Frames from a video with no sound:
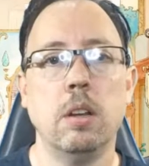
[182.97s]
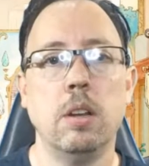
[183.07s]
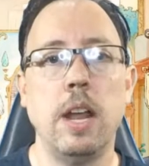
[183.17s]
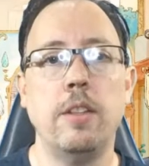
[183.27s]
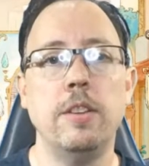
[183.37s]

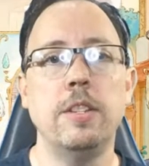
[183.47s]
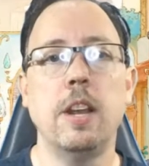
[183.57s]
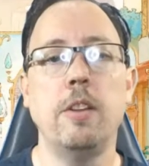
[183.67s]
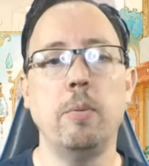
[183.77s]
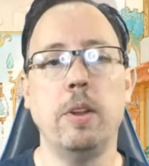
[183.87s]
Now, this is
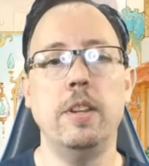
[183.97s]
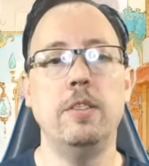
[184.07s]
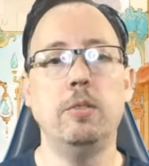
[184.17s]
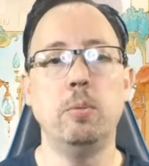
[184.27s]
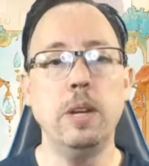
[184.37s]
another one.
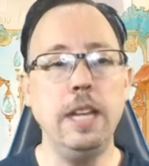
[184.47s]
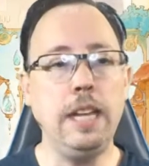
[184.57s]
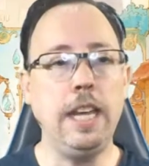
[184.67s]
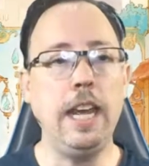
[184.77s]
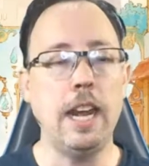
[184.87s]
This is really
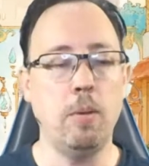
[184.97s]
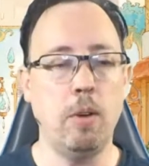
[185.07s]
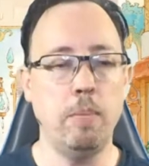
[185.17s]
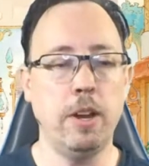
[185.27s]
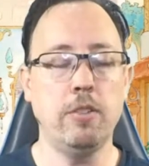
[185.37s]
key, and I
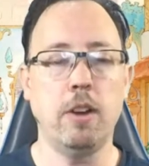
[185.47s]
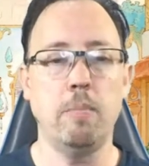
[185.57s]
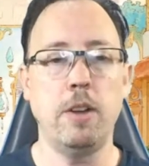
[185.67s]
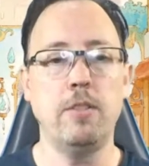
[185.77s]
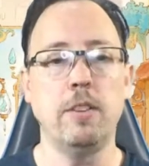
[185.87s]
want to make sure I
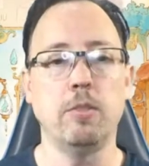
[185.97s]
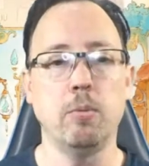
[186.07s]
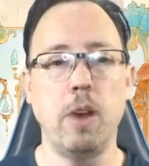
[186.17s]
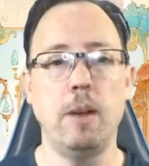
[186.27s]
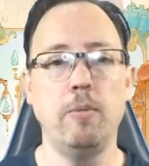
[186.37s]
mention this
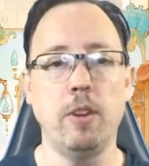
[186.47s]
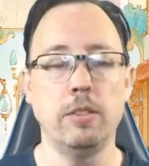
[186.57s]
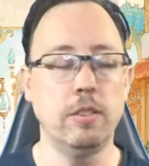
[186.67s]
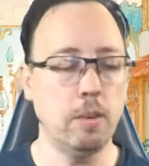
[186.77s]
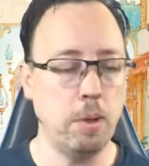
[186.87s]
right up front because
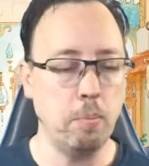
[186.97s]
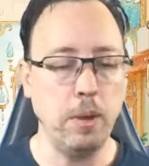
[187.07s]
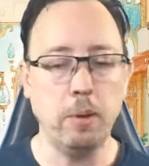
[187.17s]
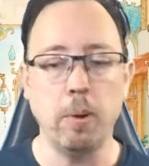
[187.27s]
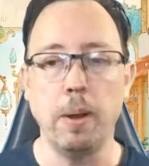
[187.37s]
this is going to be a
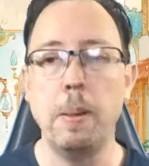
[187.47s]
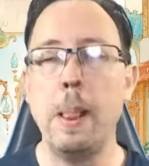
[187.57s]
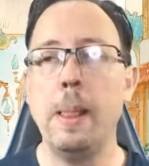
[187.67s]
big one.